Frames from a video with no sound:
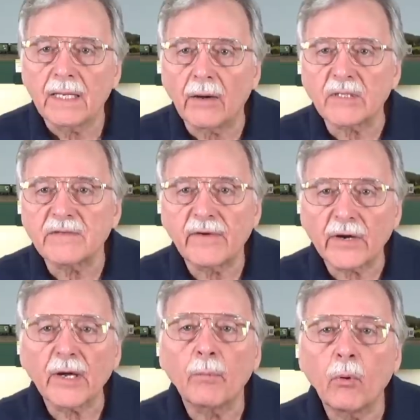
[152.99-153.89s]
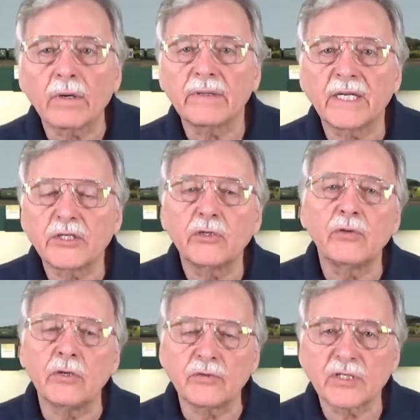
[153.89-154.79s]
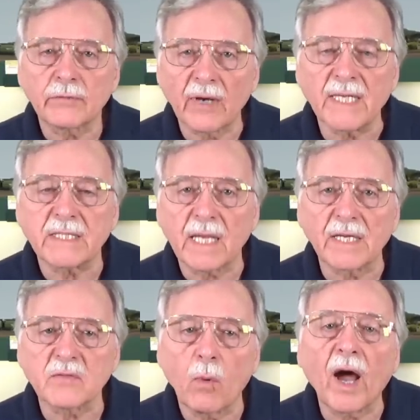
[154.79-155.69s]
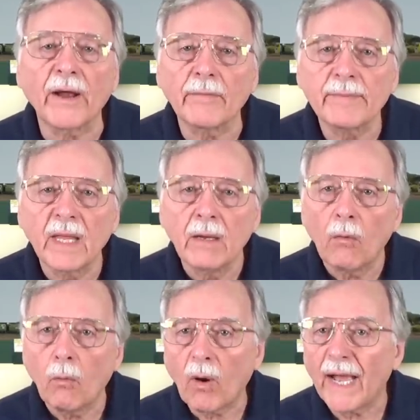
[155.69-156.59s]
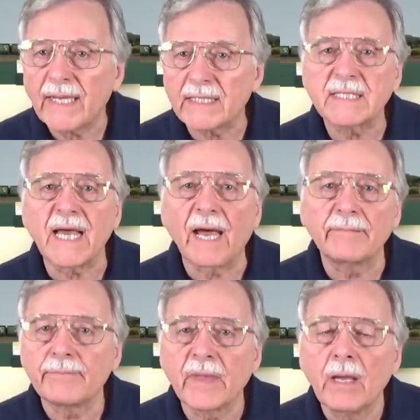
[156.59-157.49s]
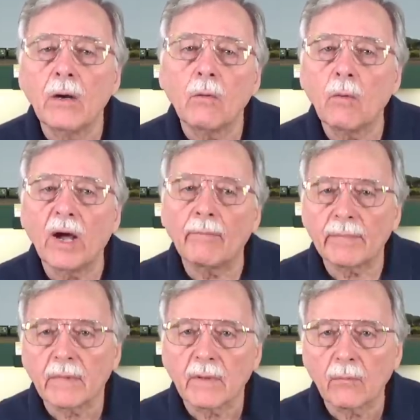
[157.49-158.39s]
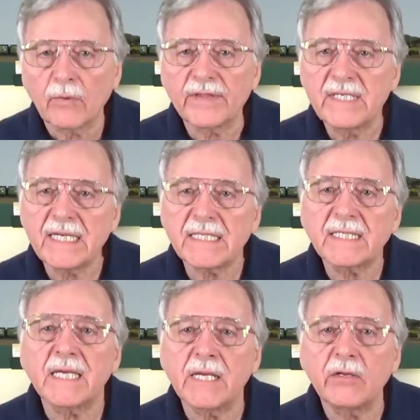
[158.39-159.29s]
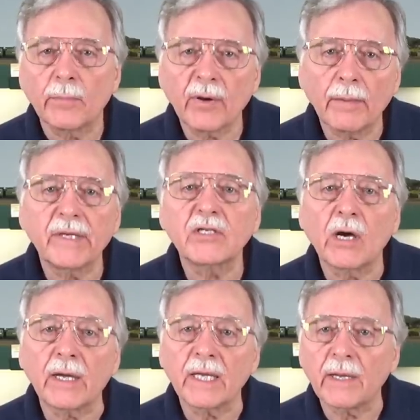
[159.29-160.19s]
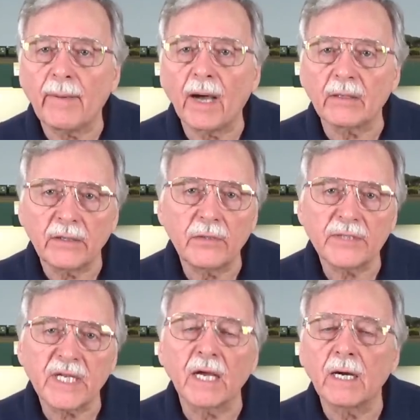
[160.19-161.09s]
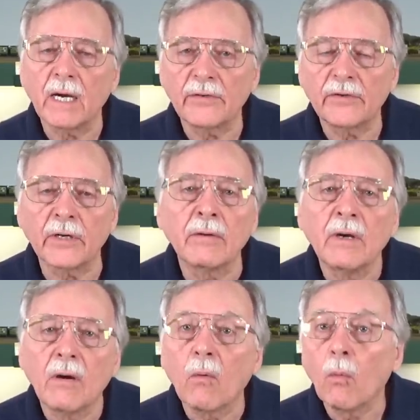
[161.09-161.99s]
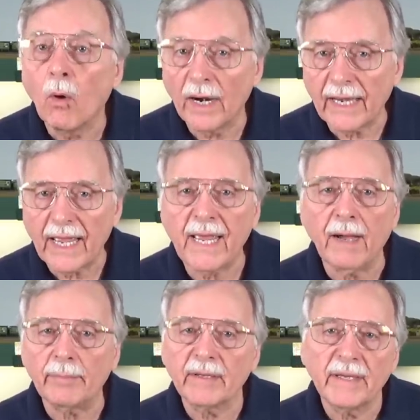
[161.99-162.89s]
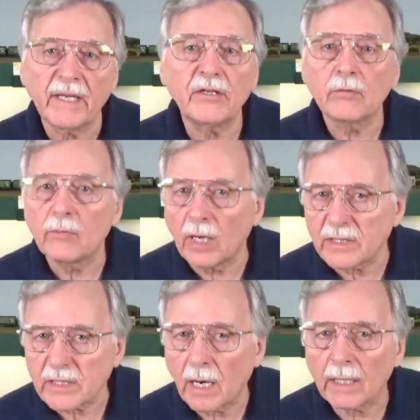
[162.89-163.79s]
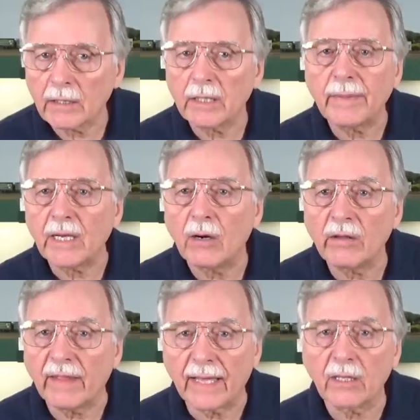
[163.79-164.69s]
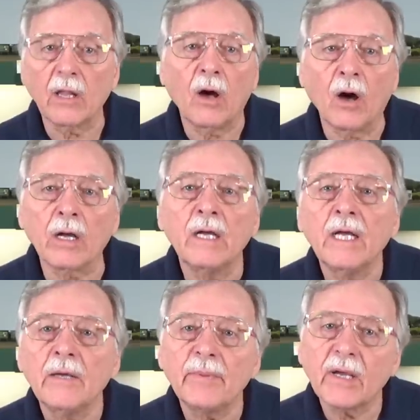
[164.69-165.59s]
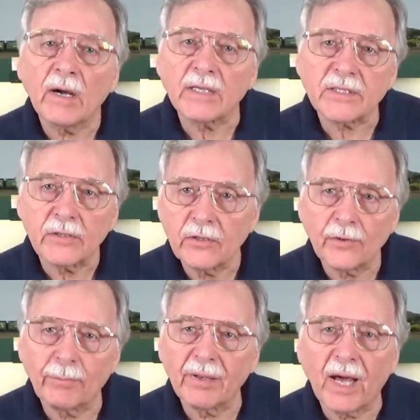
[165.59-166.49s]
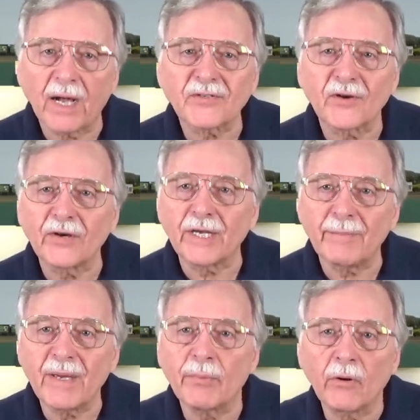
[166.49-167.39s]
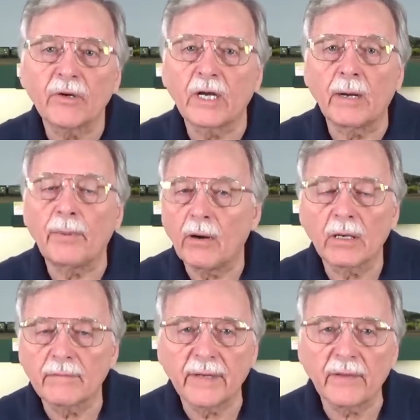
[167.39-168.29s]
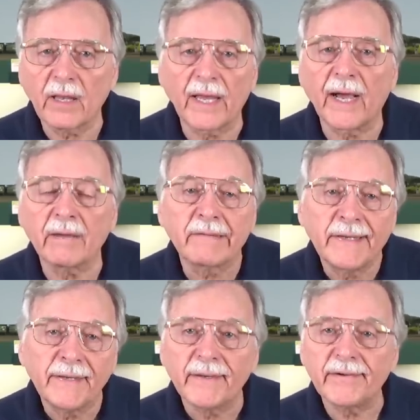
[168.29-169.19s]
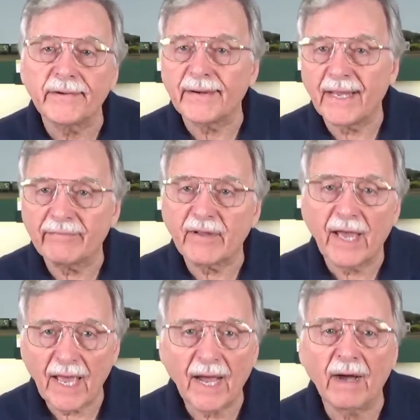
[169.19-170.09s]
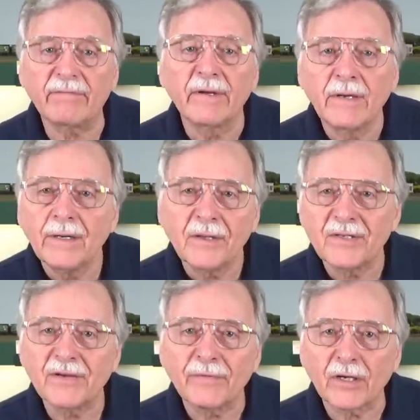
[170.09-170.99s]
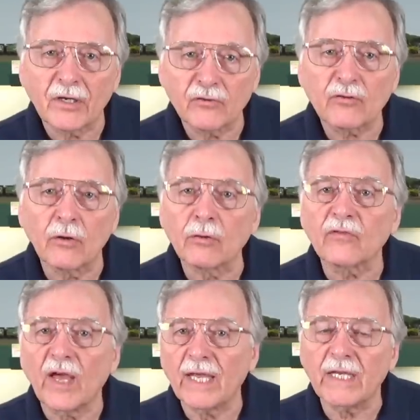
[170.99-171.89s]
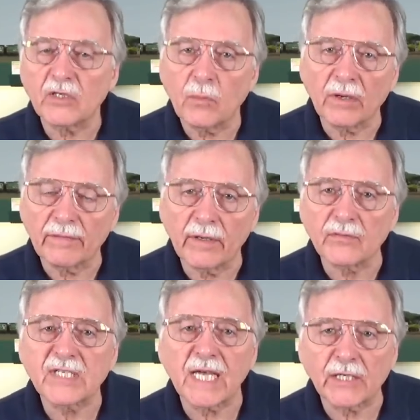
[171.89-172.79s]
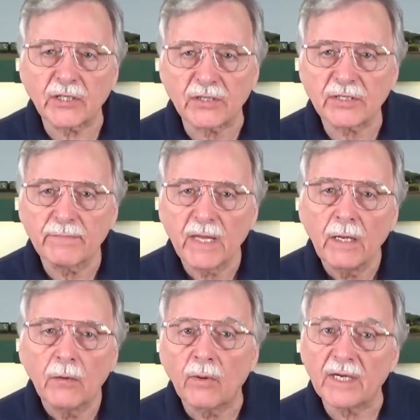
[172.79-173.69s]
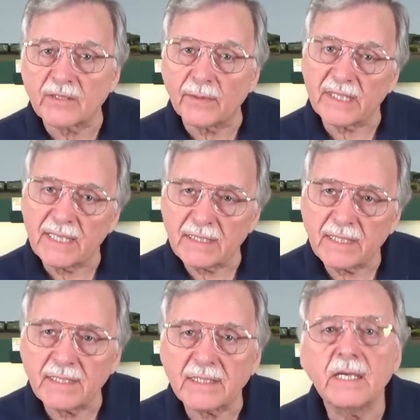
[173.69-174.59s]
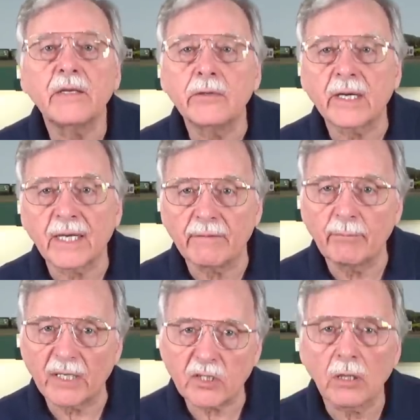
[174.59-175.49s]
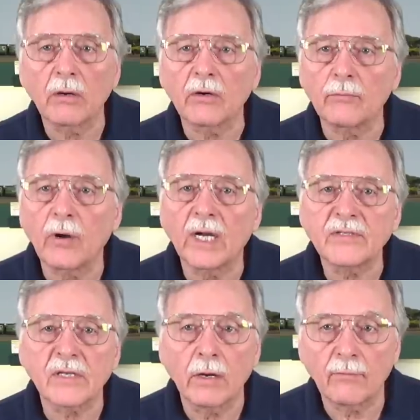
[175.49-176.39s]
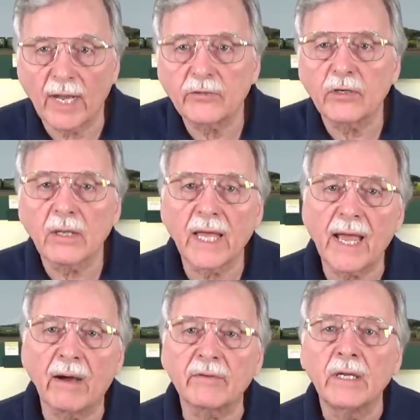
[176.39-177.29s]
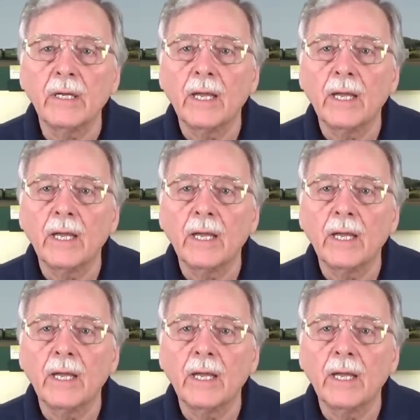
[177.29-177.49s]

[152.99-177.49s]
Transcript: Now, it's very important that you use the right size wire. Why is that? Well, with DC, you're probably talking about using under 1 amp, and your runs aren't going to be all that long because your blocks are going to be broken up all around the layout, and you're going to have different controls at each one of those sections. Whereas with DCC, you can have much longer runs around your layout,